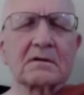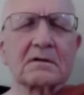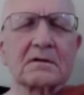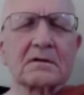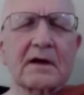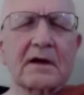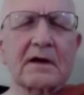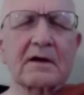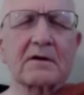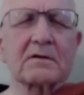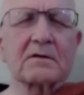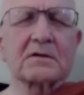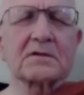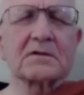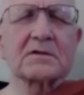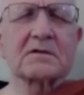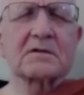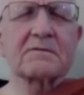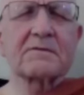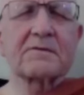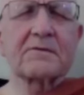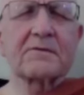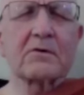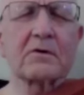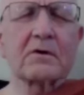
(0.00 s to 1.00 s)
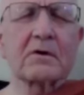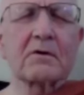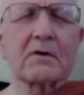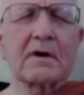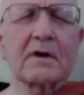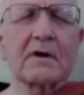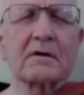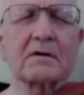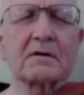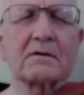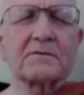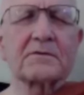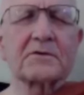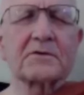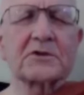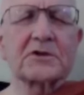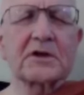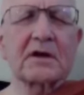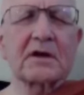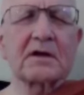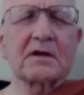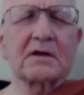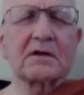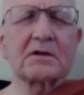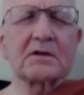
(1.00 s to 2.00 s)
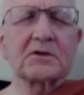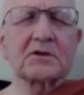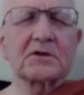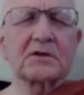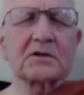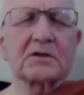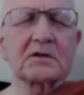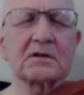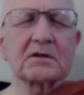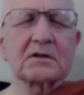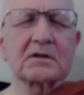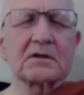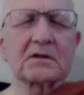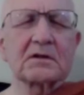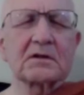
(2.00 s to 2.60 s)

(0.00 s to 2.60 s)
Sound is the foreground of change.